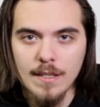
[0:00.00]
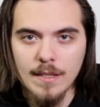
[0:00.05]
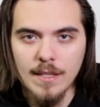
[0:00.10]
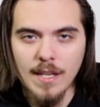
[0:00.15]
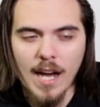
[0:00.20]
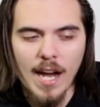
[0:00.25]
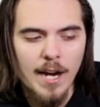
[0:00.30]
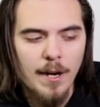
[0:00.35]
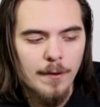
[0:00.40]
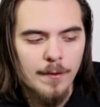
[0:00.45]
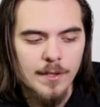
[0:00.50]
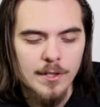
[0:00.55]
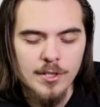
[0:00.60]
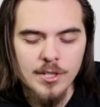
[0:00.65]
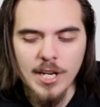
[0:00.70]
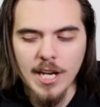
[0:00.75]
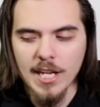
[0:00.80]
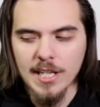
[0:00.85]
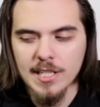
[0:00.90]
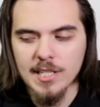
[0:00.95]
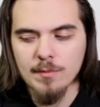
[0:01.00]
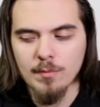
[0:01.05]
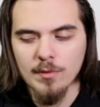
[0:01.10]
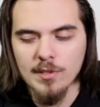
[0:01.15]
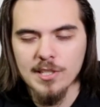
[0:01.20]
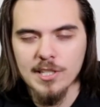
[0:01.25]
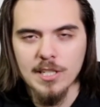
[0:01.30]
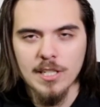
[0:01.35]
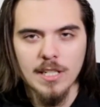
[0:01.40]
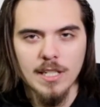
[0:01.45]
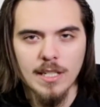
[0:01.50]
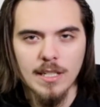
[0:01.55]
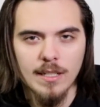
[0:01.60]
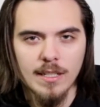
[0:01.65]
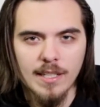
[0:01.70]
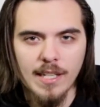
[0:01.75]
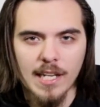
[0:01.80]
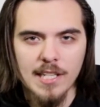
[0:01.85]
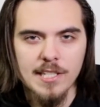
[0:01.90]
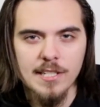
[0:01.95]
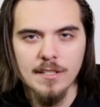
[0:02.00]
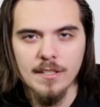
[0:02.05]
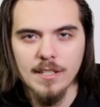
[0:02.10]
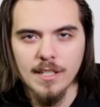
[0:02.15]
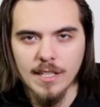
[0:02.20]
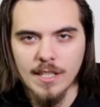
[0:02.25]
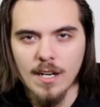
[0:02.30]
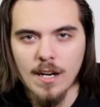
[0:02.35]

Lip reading: the higher the chance we'll see Godzilla,